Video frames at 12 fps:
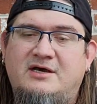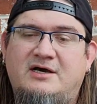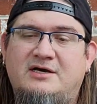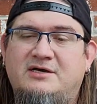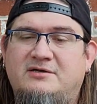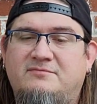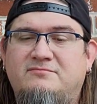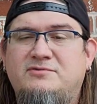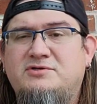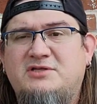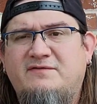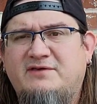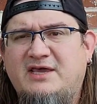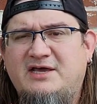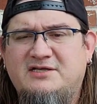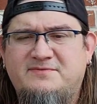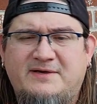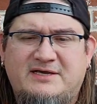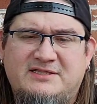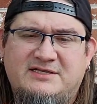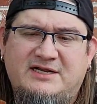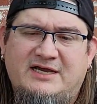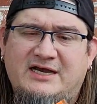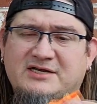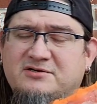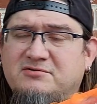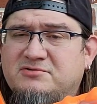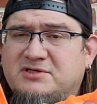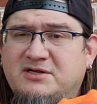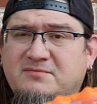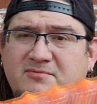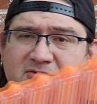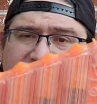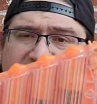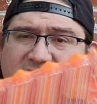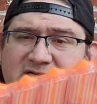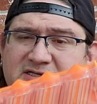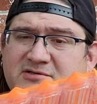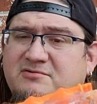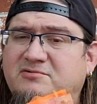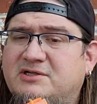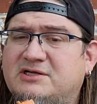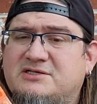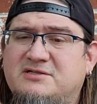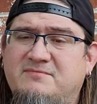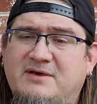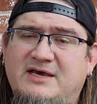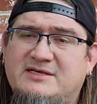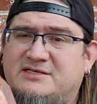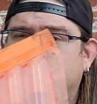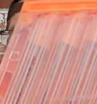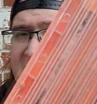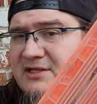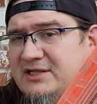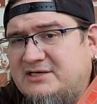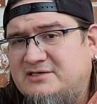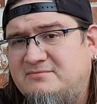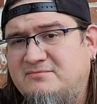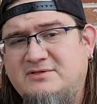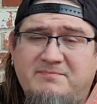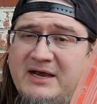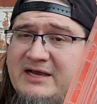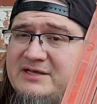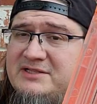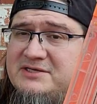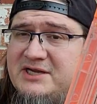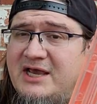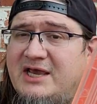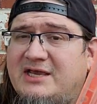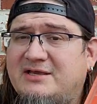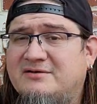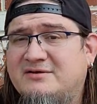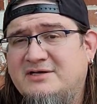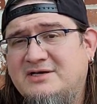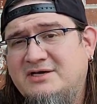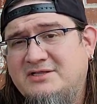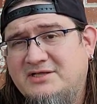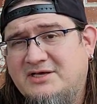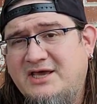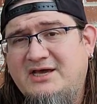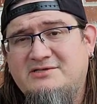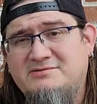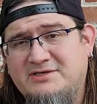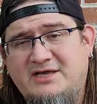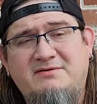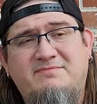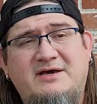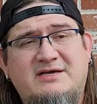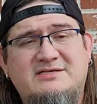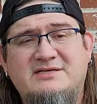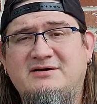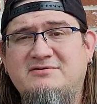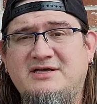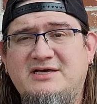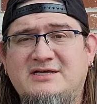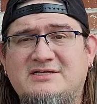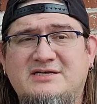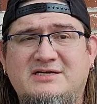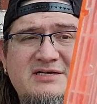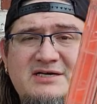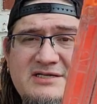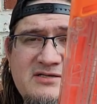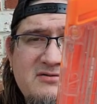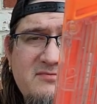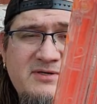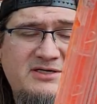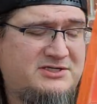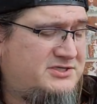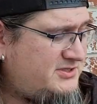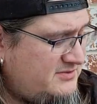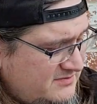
I used to have a Chaos back in the day. I don't anymore. I still hold on to the mags. I still collect them. Back in the day, the Chaos was Apex. Nowadays, not so much.